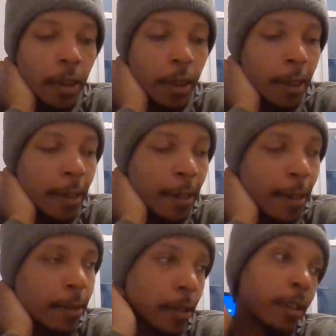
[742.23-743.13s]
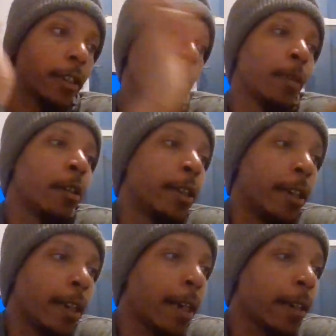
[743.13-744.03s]
Yeah, I think that's about
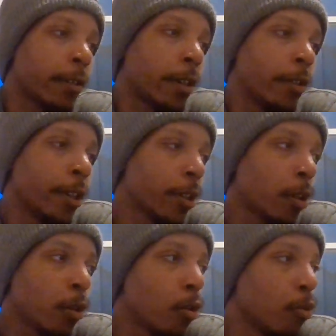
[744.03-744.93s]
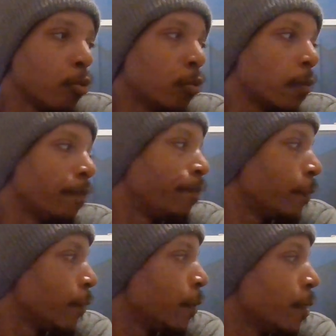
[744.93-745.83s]
it. I don't know. This whole
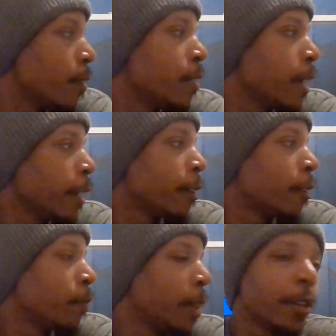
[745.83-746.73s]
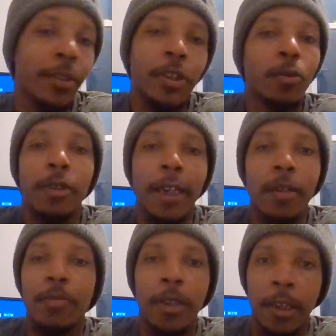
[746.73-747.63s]
Nina being so
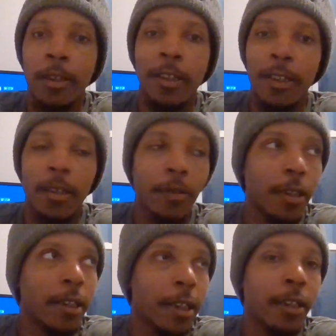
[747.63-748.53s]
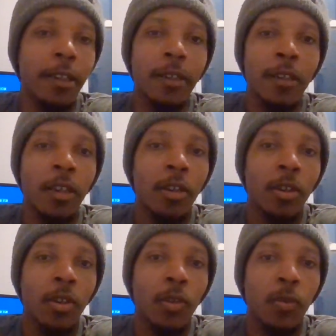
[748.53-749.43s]
damn needy
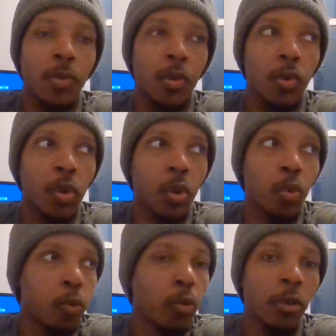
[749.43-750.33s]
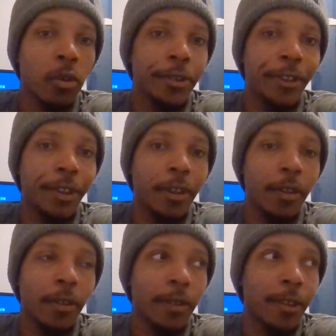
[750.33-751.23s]
towards
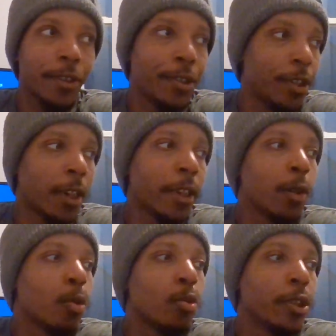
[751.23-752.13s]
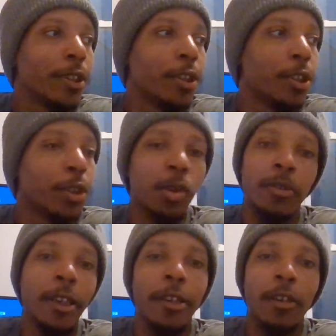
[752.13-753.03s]
Sunny, who is just
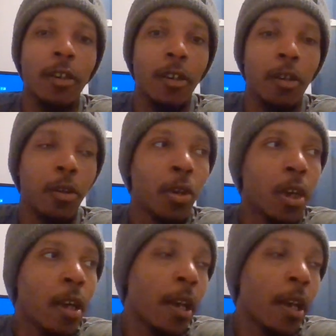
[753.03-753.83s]
treating her.